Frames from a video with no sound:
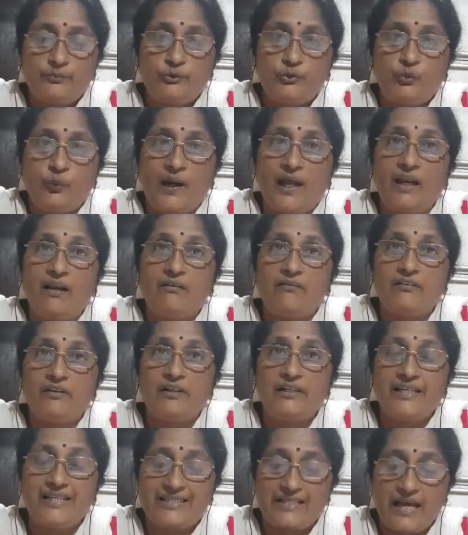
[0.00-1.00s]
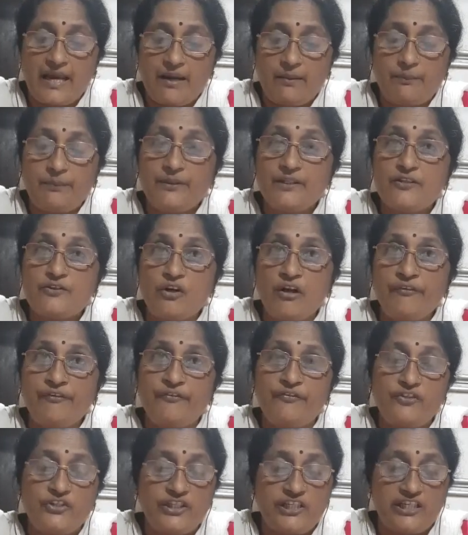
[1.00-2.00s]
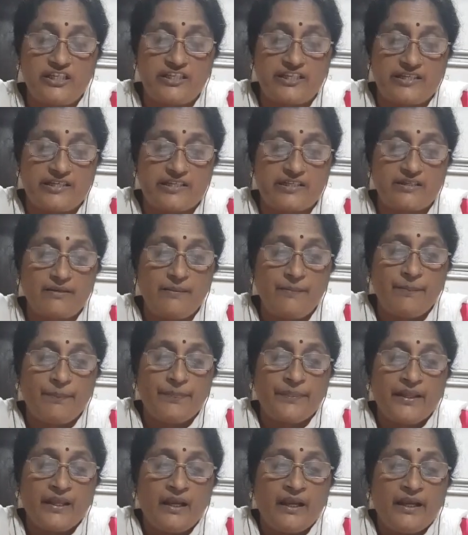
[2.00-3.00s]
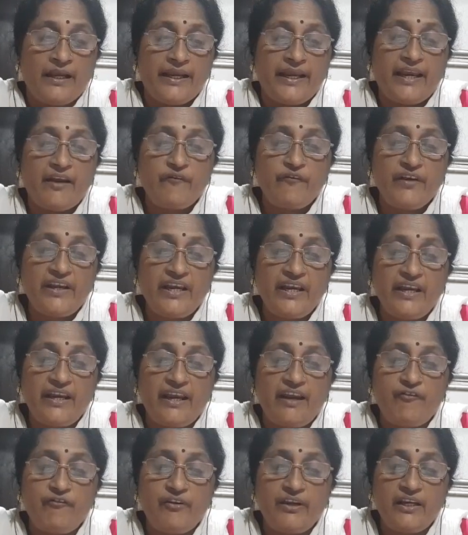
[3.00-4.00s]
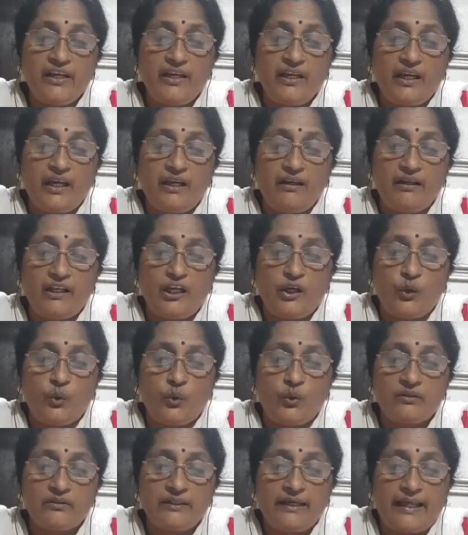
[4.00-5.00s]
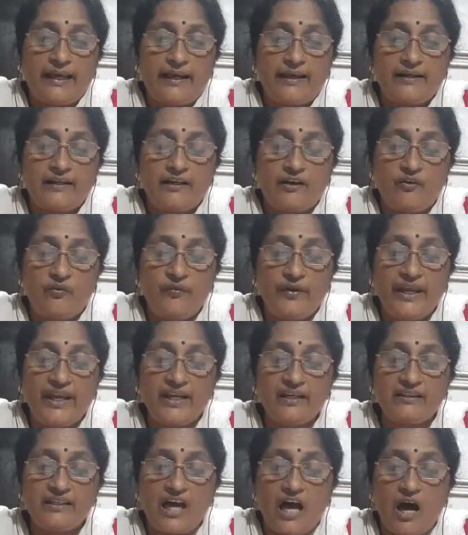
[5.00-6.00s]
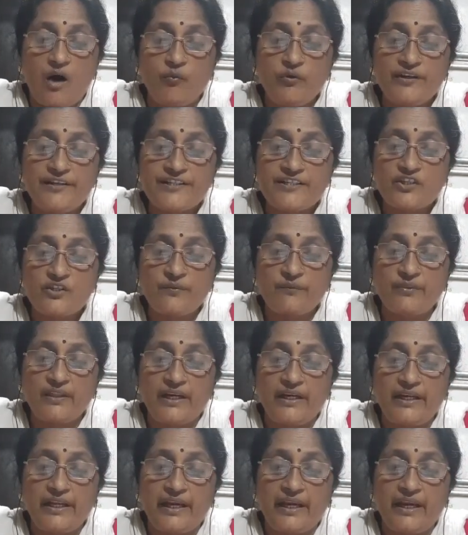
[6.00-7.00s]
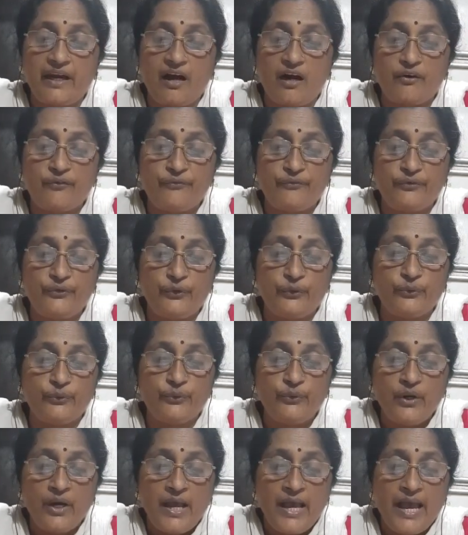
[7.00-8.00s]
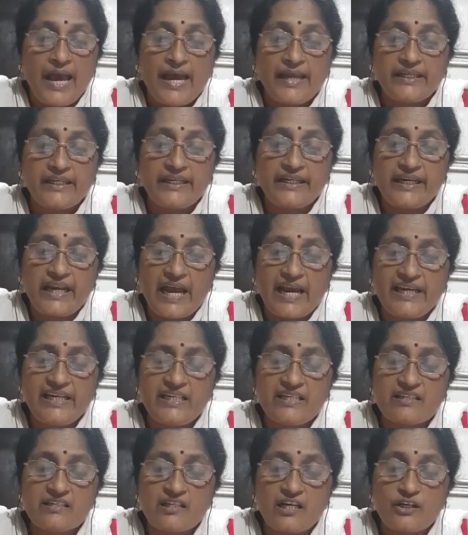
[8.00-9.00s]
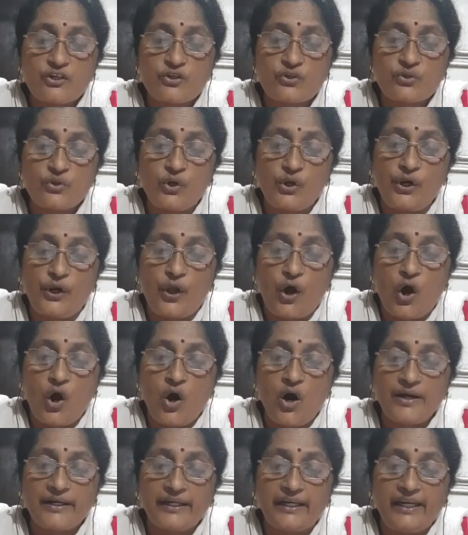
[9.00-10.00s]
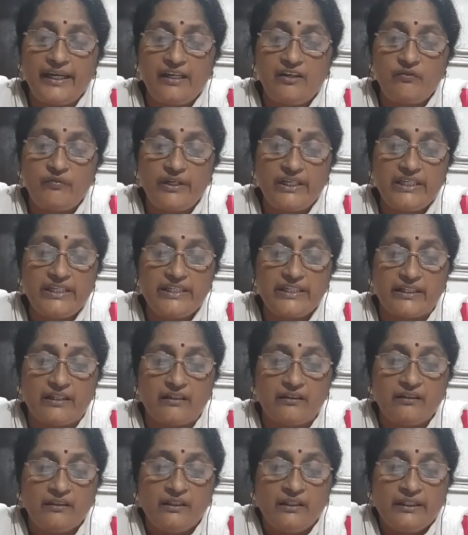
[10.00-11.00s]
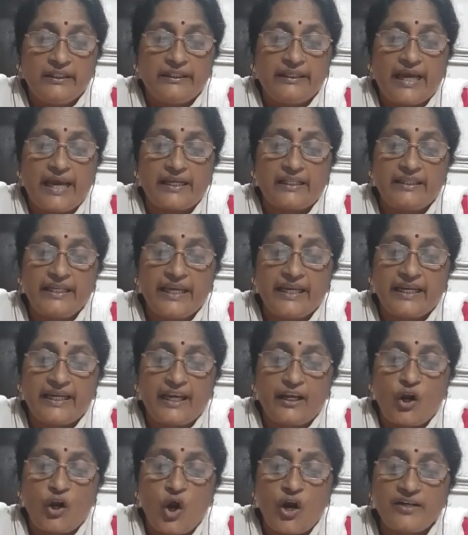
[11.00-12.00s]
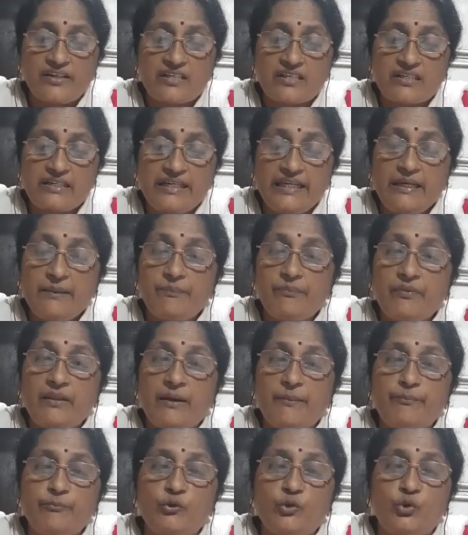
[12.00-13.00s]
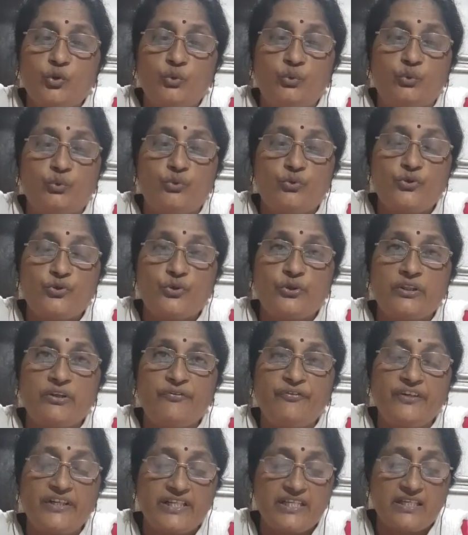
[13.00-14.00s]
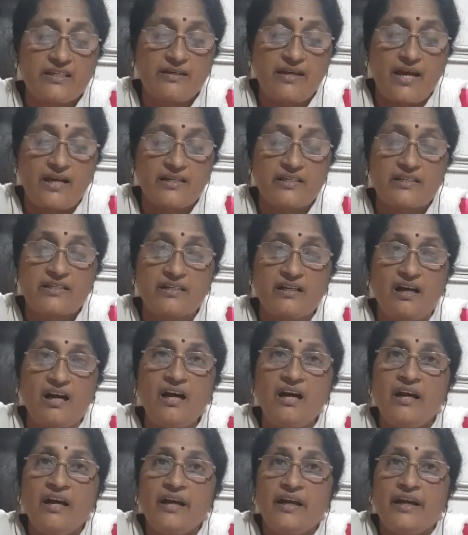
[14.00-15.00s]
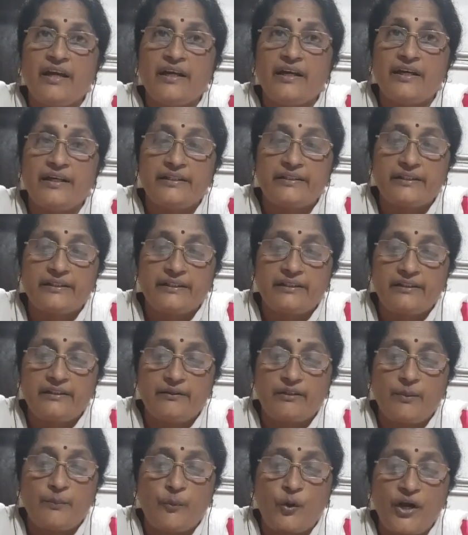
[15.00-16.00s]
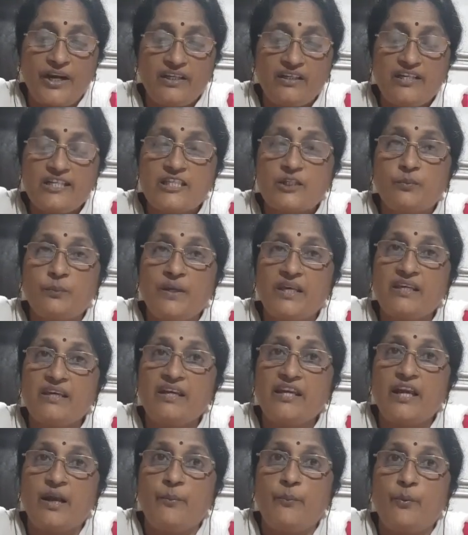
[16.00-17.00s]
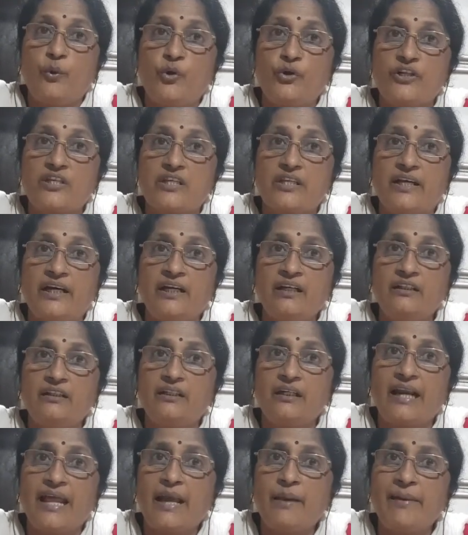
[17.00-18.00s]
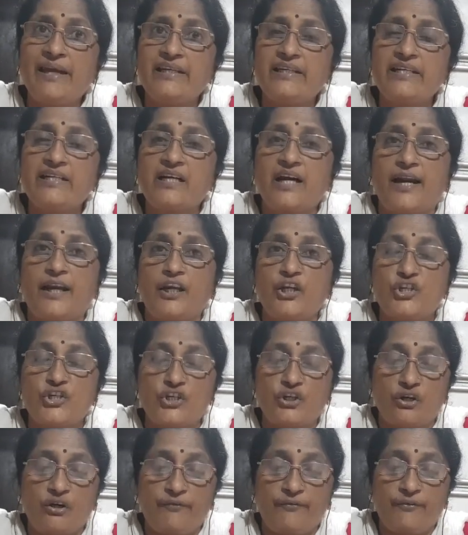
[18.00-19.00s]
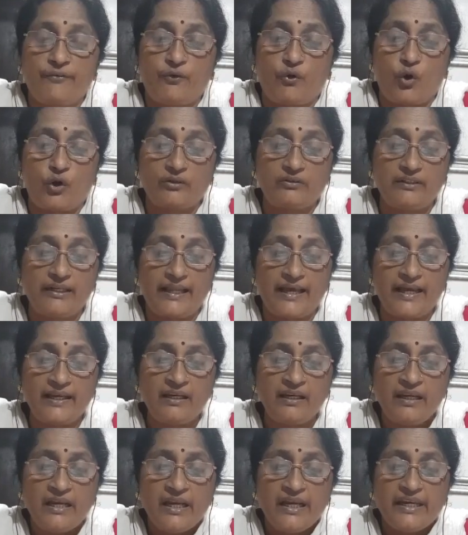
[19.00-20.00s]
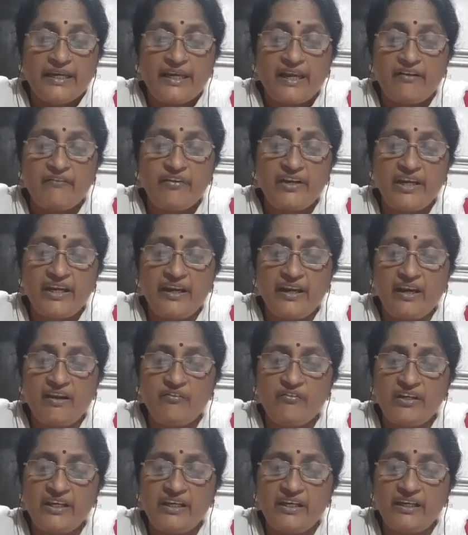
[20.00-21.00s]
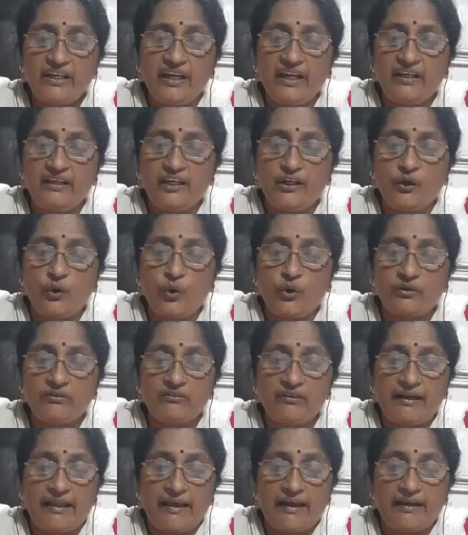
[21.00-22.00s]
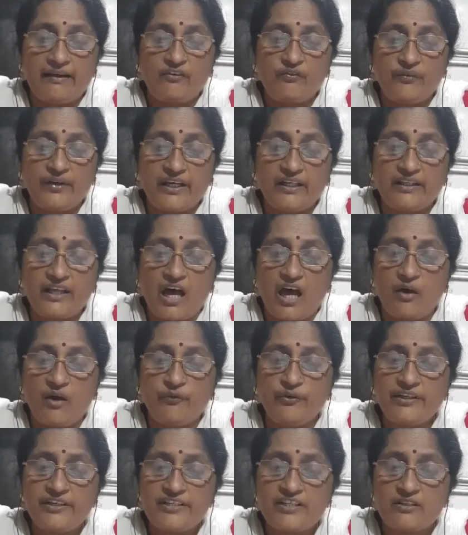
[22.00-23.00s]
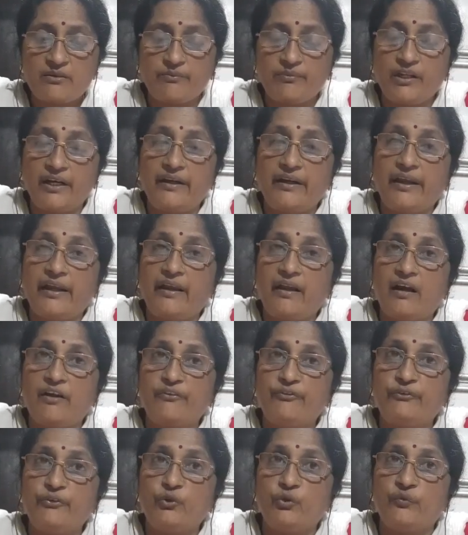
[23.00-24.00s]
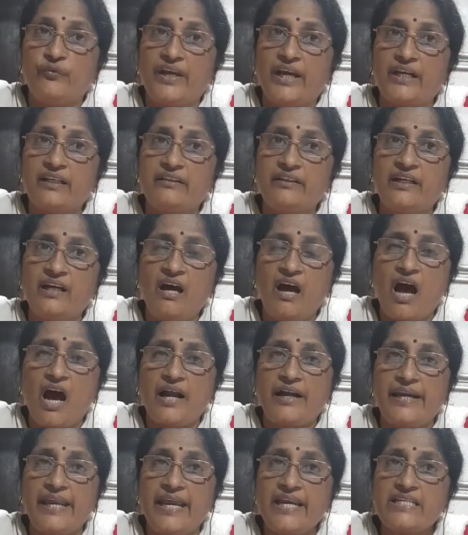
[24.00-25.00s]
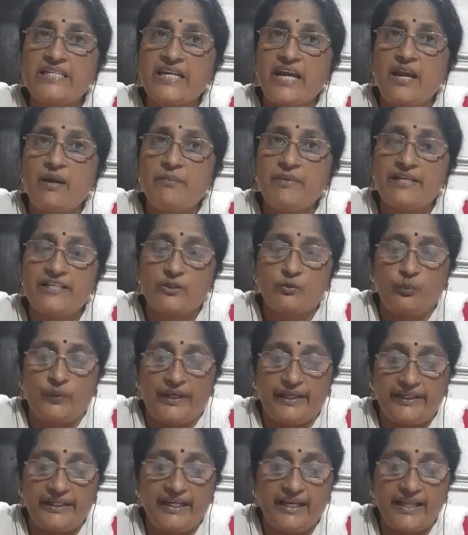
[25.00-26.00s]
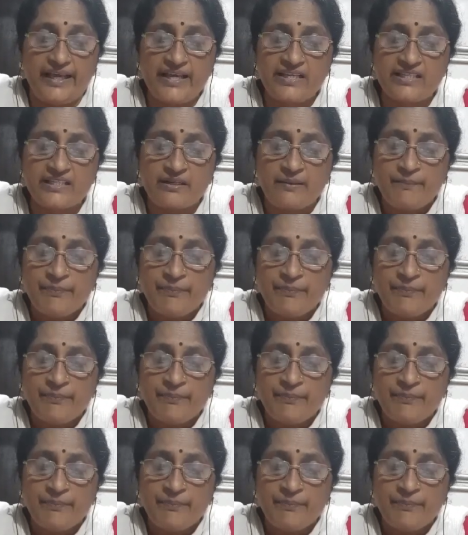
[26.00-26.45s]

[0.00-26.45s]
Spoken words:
12 disciples of Jesus. Away, away in the Northland, where the hours of the day are few and the nights are so long in winter that they cannot sleep them through. So the first stanza, the poet is speaking about the climatic condition of Northland. Away, away in the Northland, where the hours of the day are few, where the daytime is very less